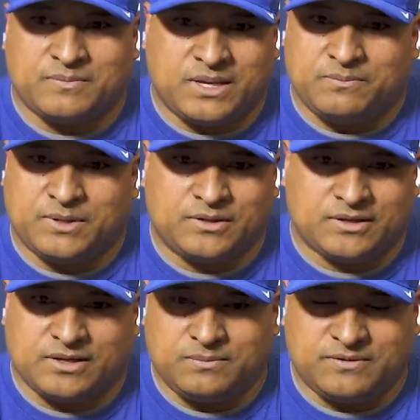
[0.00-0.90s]
keep
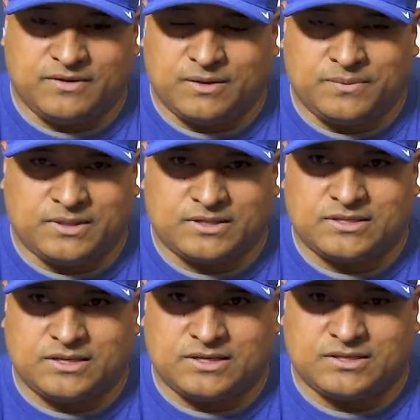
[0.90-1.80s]
building, keep developing
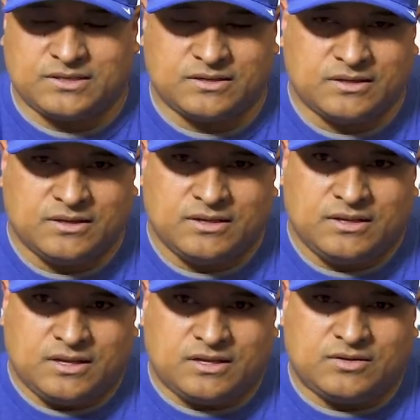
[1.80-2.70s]
this thing into
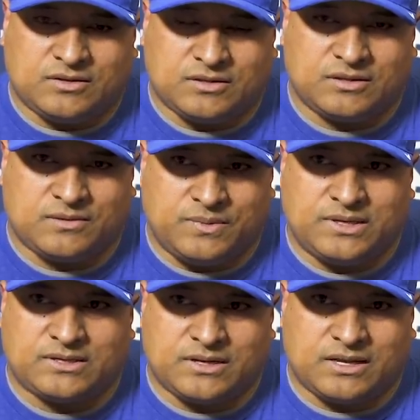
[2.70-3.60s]
the
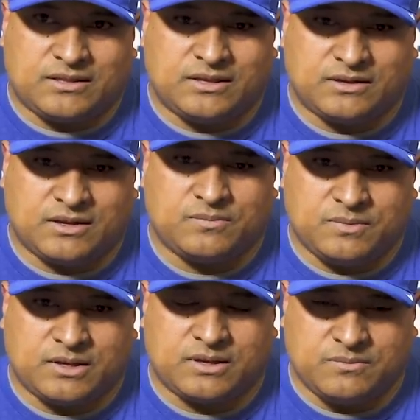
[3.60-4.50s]
beast that I think
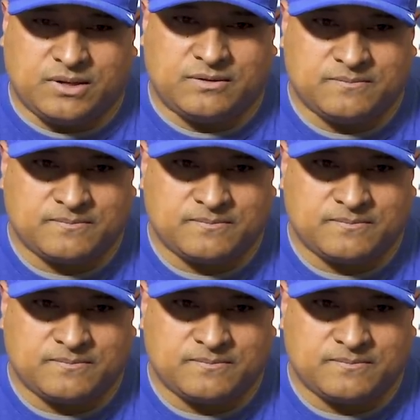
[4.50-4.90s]
it can be.